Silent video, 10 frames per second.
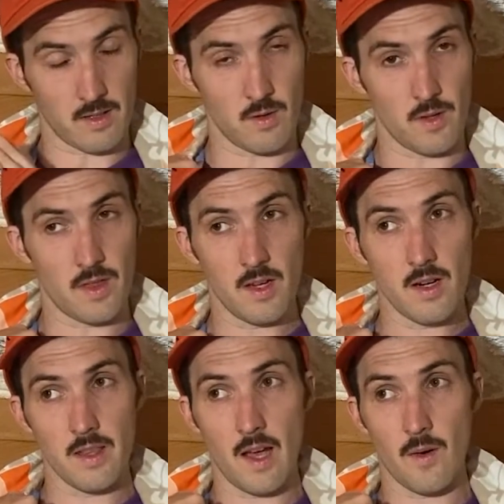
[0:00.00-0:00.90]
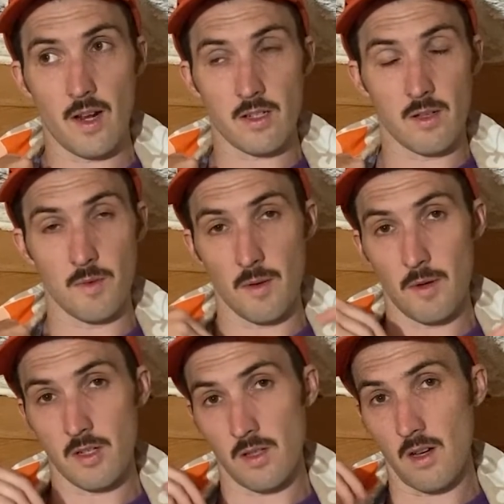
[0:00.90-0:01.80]
So in theory, that would actually be a
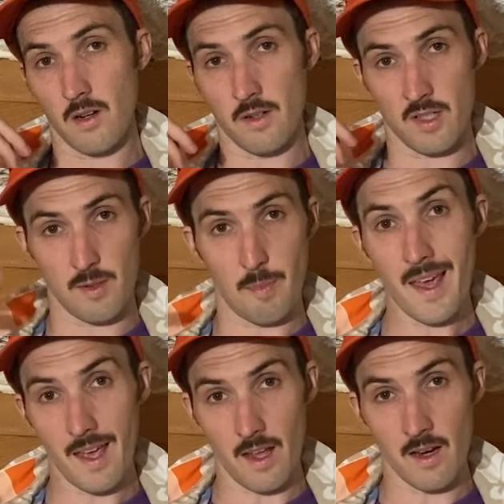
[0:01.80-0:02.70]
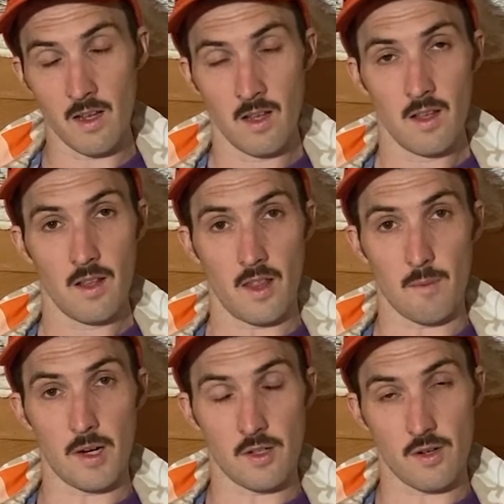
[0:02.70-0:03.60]
much longer span than
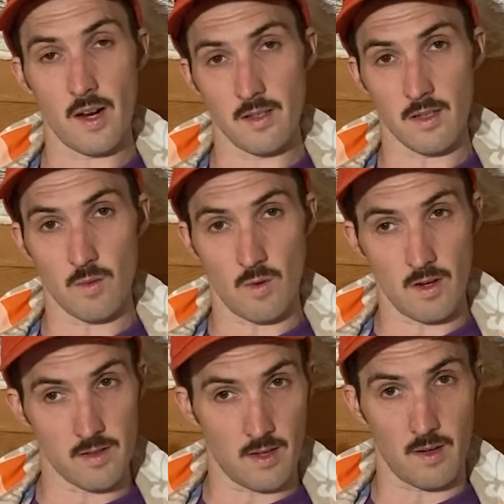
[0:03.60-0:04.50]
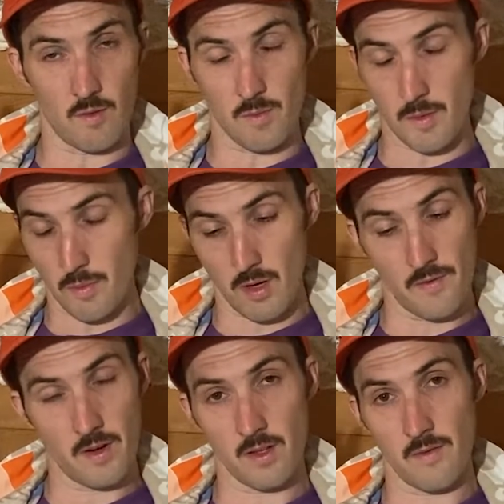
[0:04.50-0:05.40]
my Transit was, and it would be
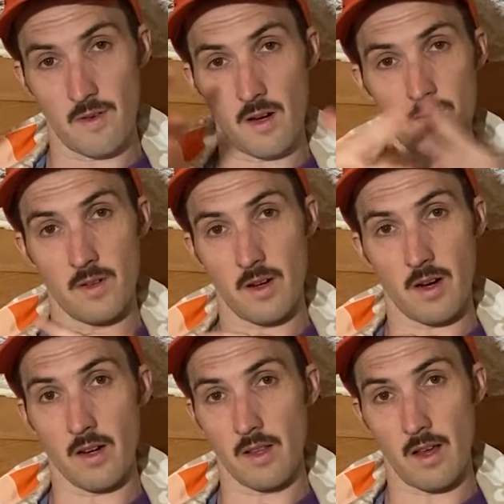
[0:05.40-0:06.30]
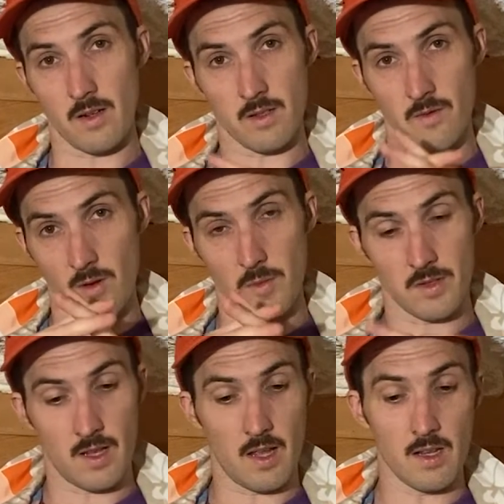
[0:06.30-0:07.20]
perfectly fine for carrying ladders of
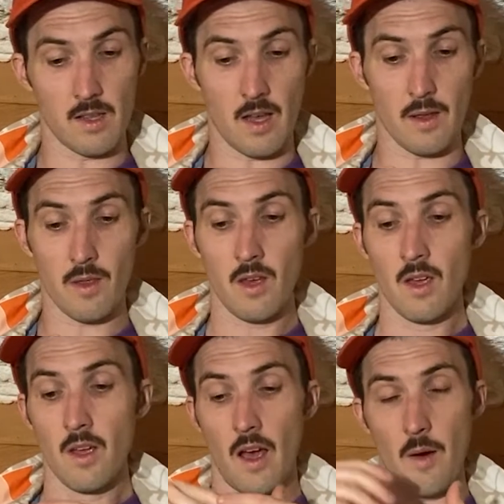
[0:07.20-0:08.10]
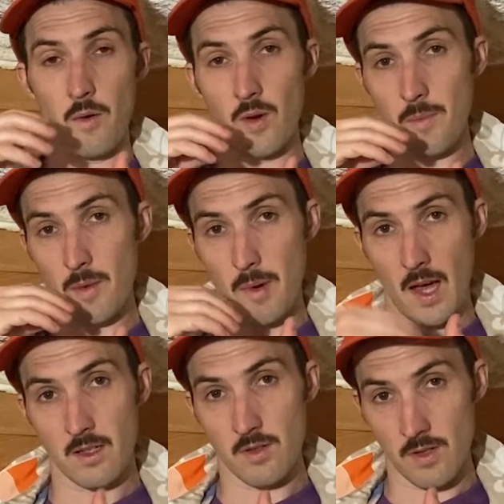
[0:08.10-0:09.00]
almost any length. I would rip the
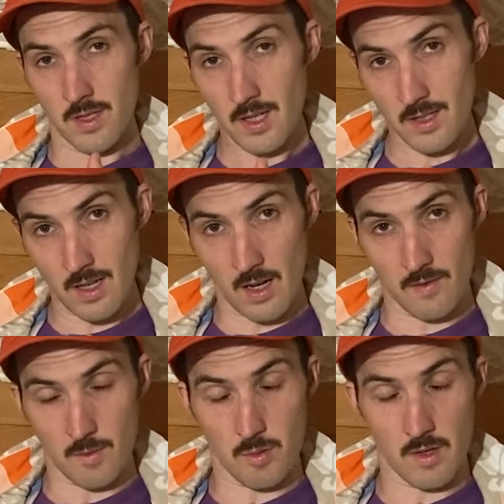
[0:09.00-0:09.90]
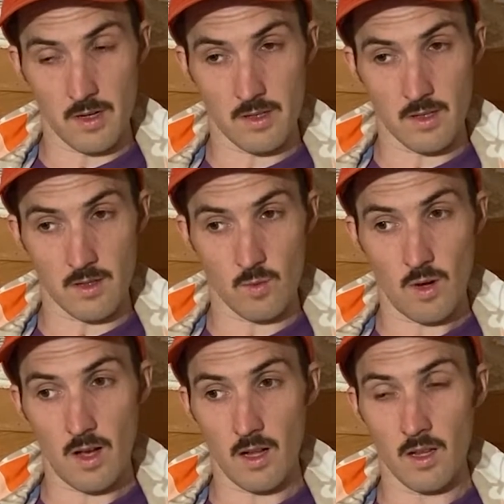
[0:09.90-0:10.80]
back 2 seats out of the Prius as
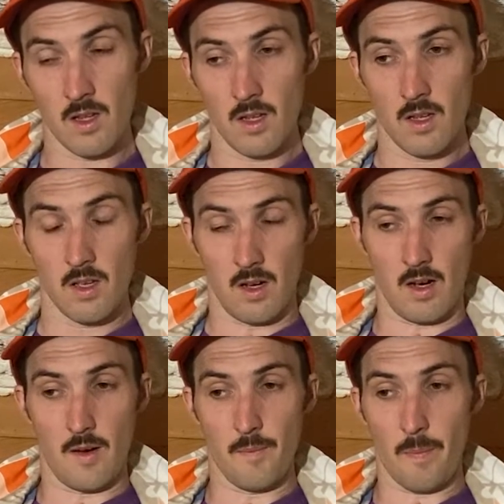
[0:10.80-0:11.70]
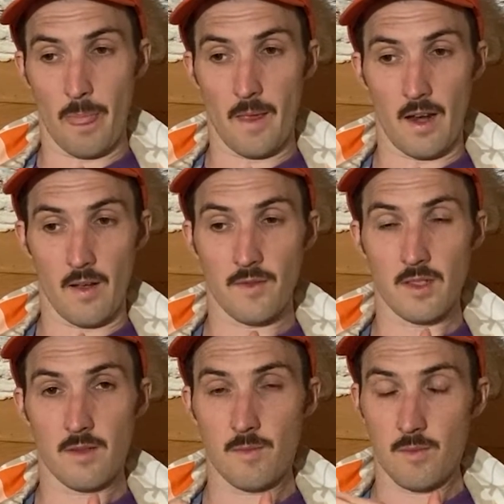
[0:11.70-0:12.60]
well. And I've
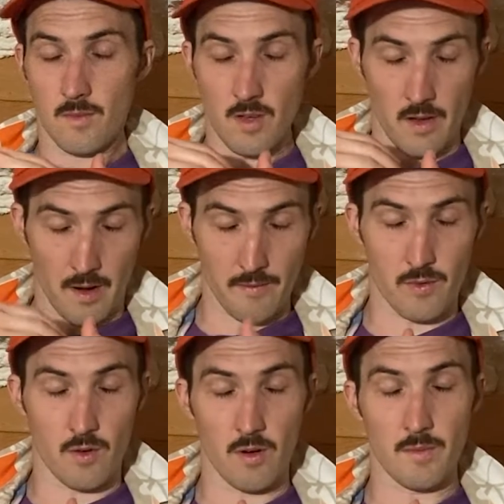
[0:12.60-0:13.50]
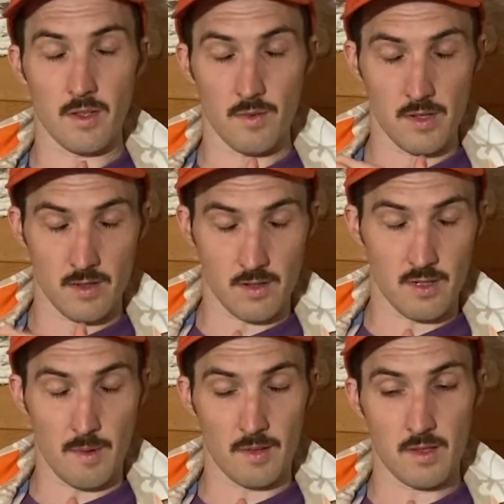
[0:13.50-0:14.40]
gone on forums and researched
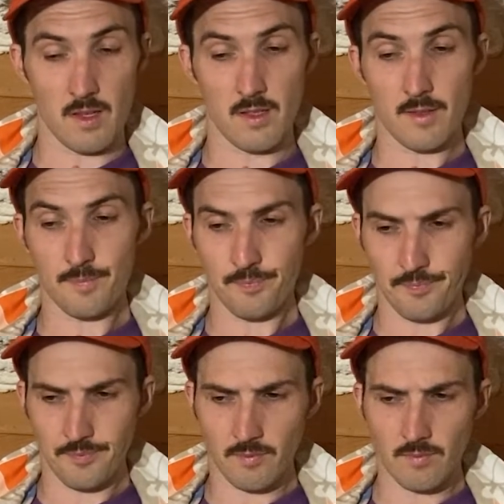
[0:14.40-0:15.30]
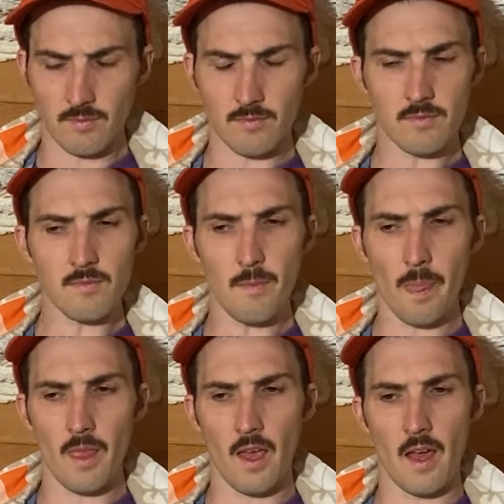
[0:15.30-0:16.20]
about this.
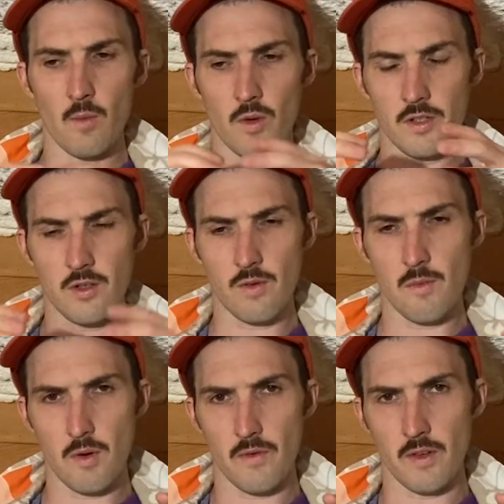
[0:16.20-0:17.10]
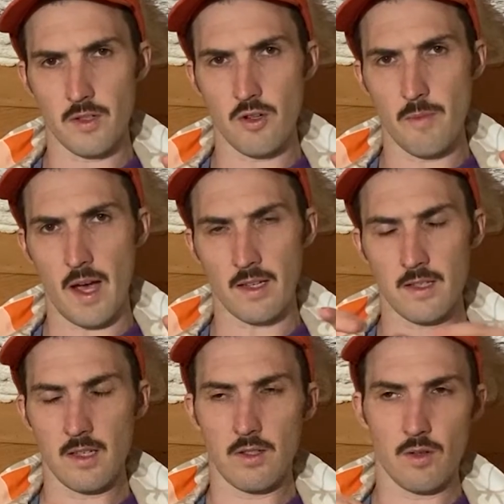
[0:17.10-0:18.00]
And once you remove those 2 back
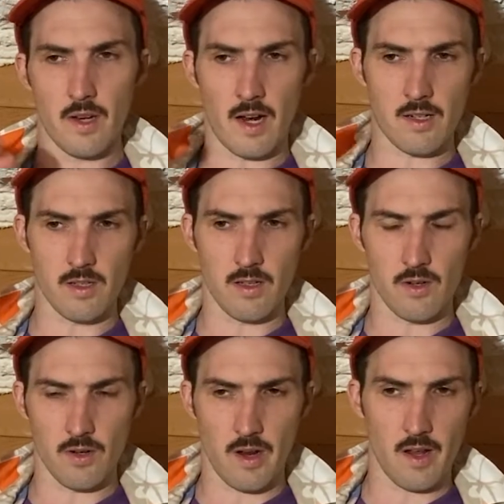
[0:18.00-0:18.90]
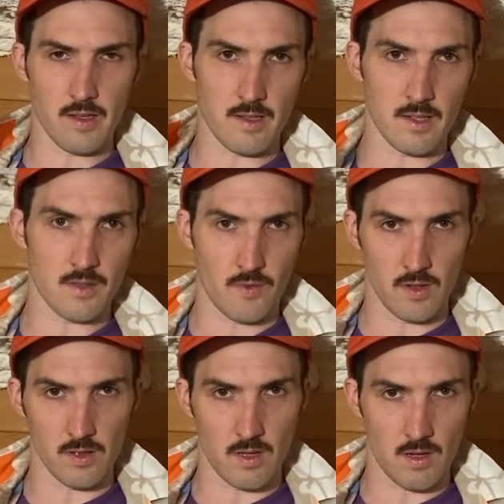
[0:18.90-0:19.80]
seats, you can actually create a
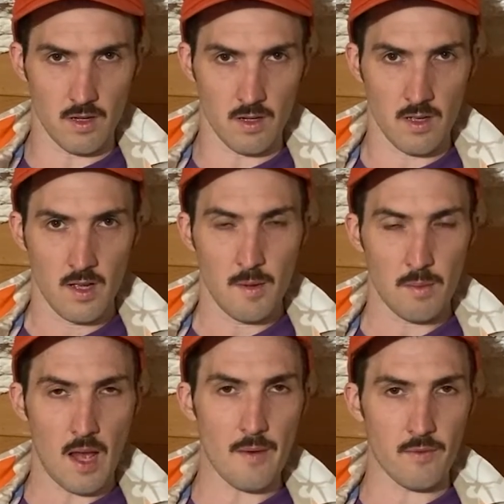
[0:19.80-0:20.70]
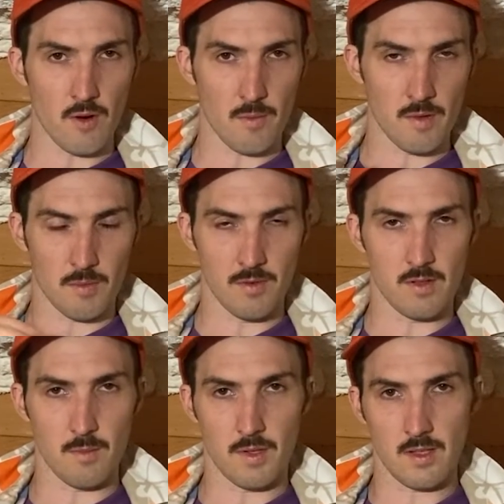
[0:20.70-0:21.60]
6-foot long platform. People
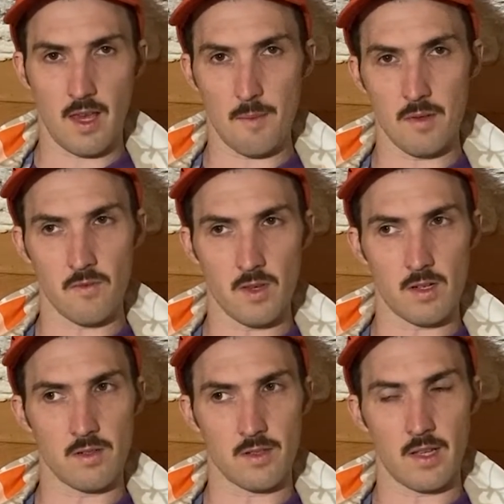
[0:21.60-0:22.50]
use them as camping vehicles.